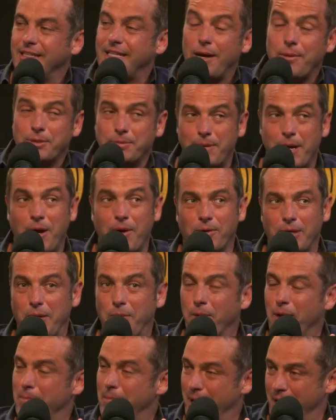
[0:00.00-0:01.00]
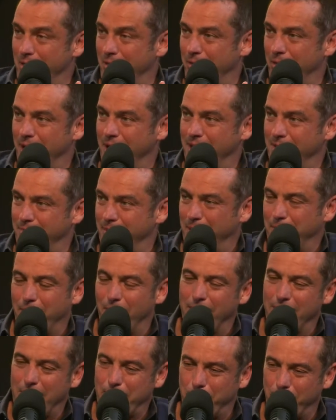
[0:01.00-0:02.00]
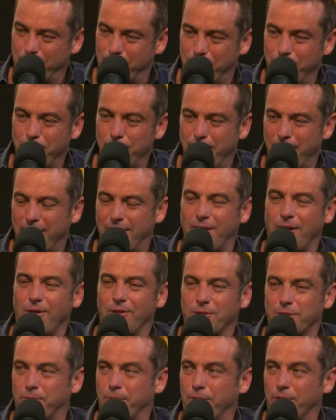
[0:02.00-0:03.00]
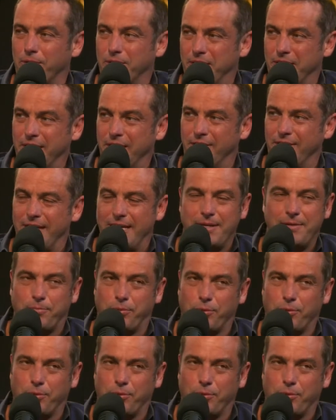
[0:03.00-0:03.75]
That was my only one, by the way, the big mug. They put two big Carlsbergs in there. They didn't.